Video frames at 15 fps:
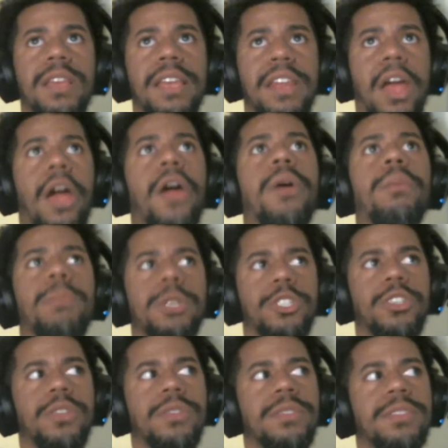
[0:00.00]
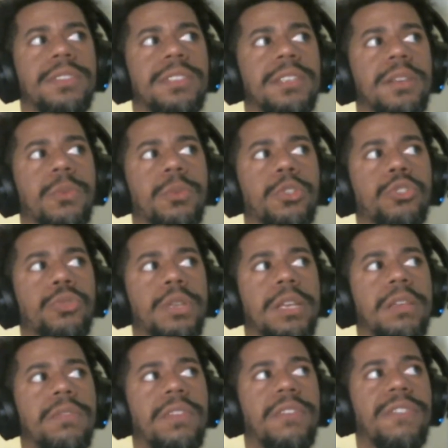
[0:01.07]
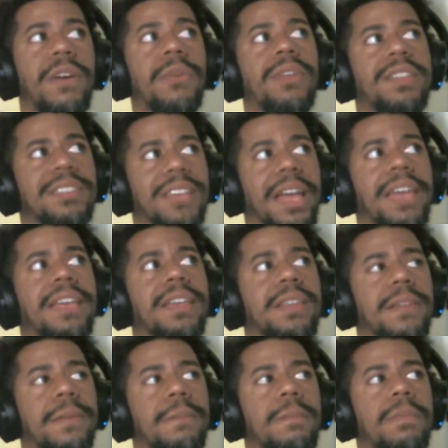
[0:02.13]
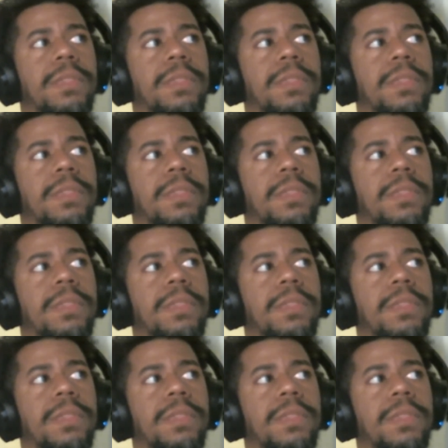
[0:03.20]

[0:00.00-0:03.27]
in our mission to retrieve the Founding Titan.